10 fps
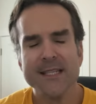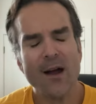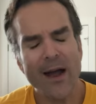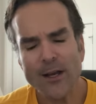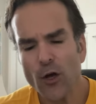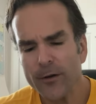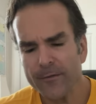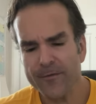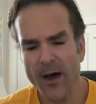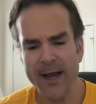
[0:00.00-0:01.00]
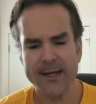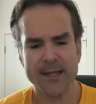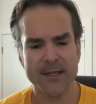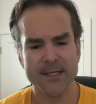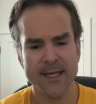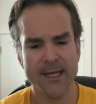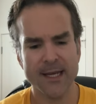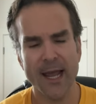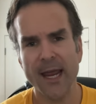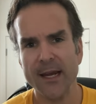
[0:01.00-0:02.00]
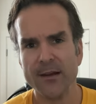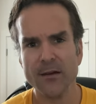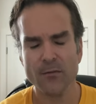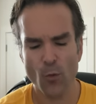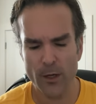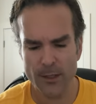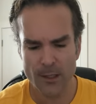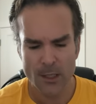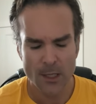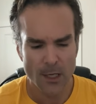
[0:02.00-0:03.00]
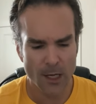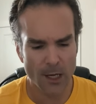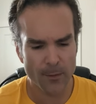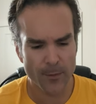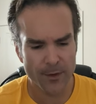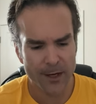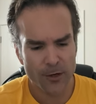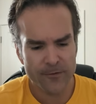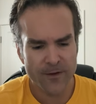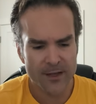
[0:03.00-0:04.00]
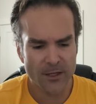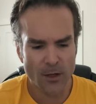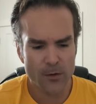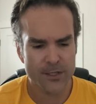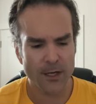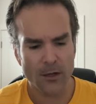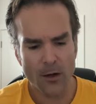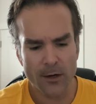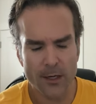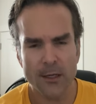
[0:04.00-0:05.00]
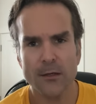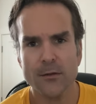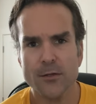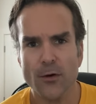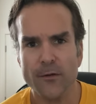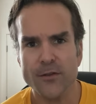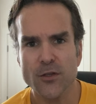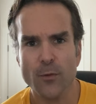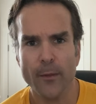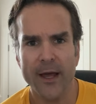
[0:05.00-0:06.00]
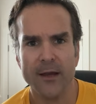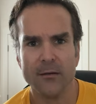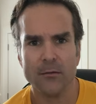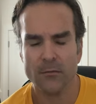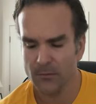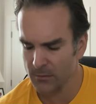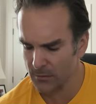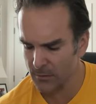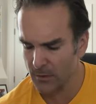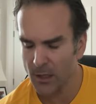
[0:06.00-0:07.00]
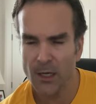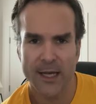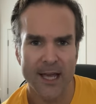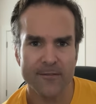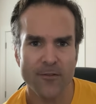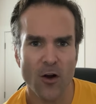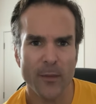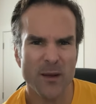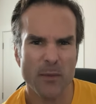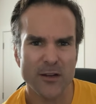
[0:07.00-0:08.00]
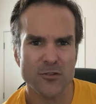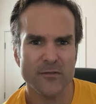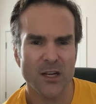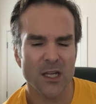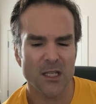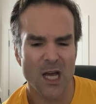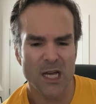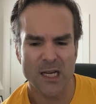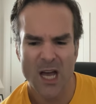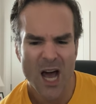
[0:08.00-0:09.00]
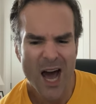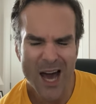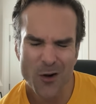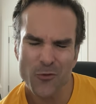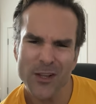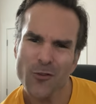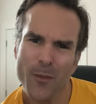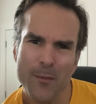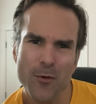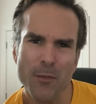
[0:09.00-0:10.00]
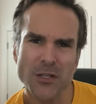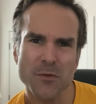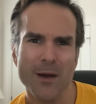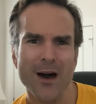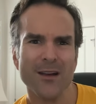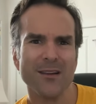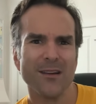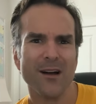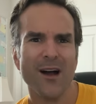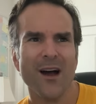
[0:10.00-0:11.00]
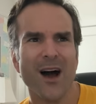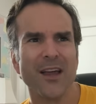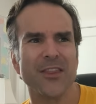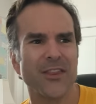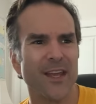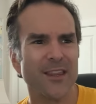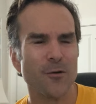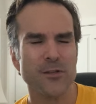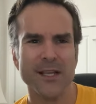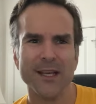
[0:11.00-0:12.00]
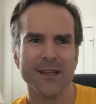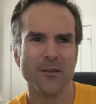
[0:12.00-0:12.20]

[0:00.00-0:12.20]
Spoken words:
Now, I couldn't find the Dean Cain one. I couldn't find the Lois and Clark sort of Superman Kent Farm, any pictures of it online. I don't really remember much about it. I think there was like...